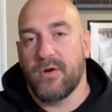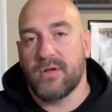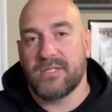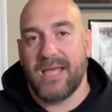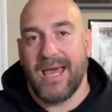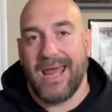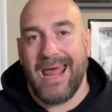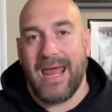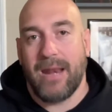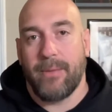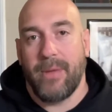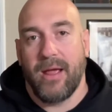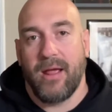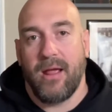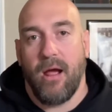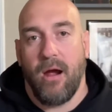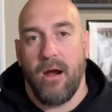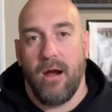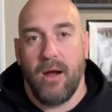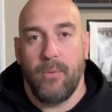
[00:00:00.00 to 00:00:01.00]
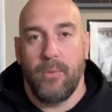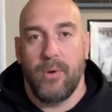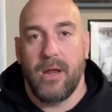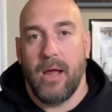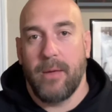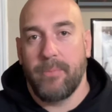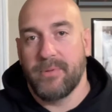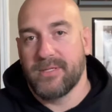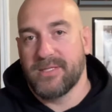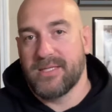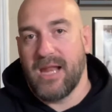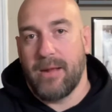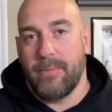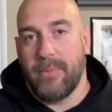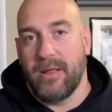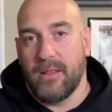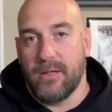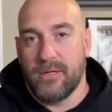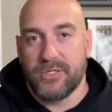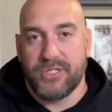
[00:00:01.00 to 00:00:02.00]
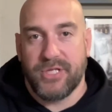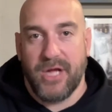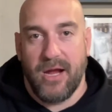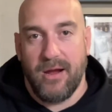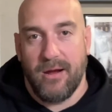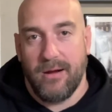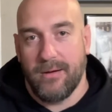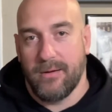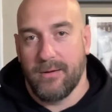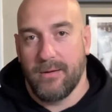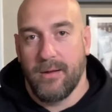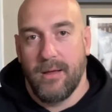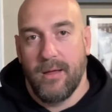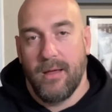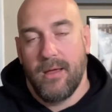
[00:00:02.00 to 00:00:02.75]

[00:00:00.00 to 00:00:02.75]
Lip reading: got out of my car, I went up and set up my little chair and